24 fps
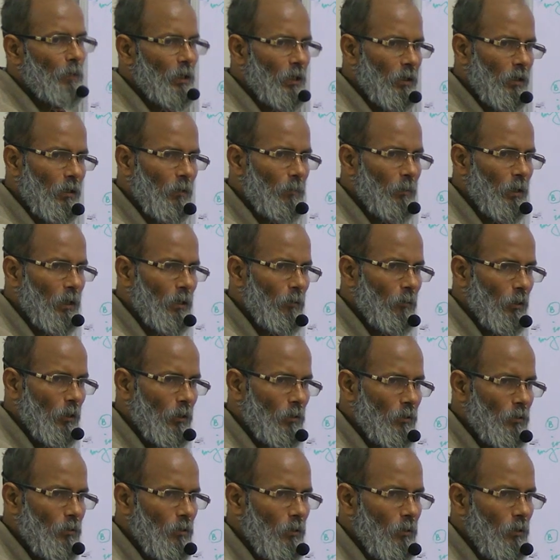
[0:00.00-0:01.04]
medial
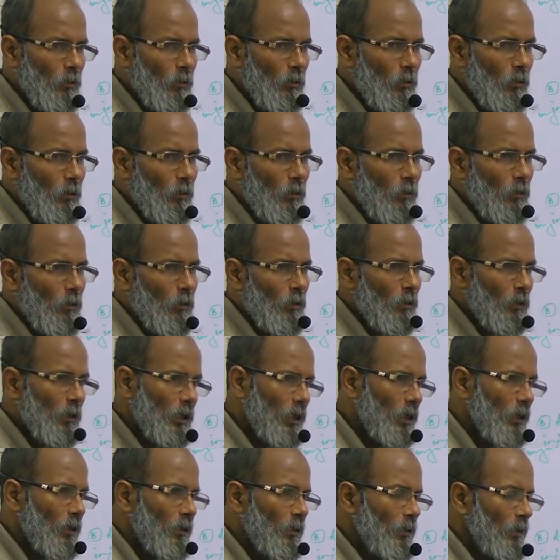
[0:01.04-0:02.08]
malleolus.
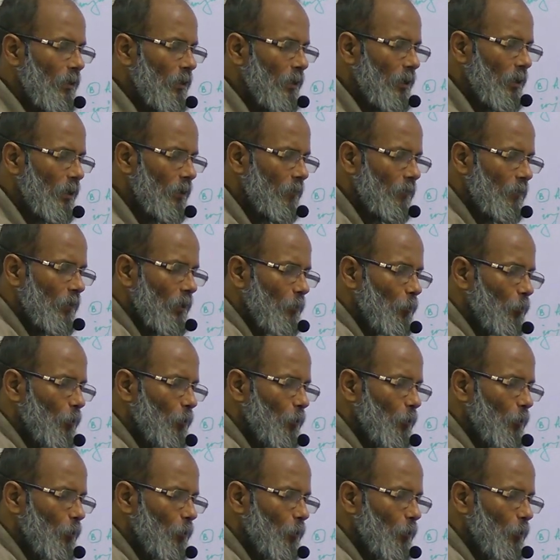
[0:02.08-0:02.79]
Then, if the